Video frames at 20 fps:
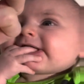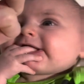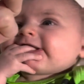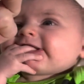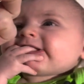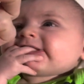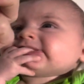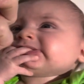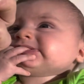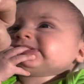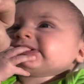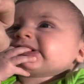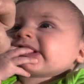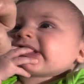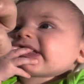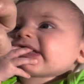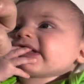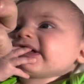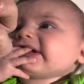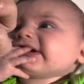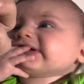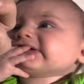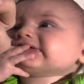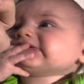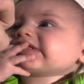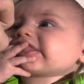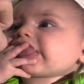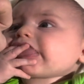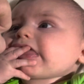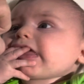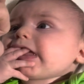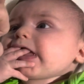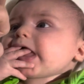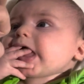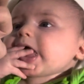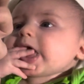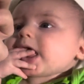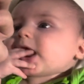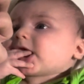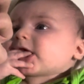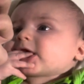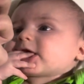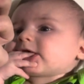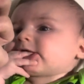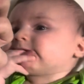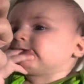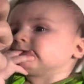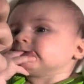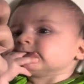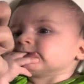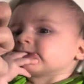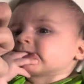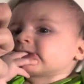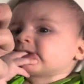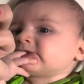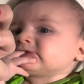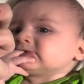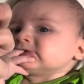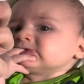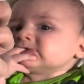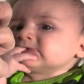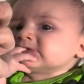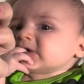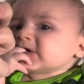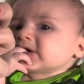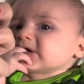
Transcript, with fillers: it, it's effective at treating uh, the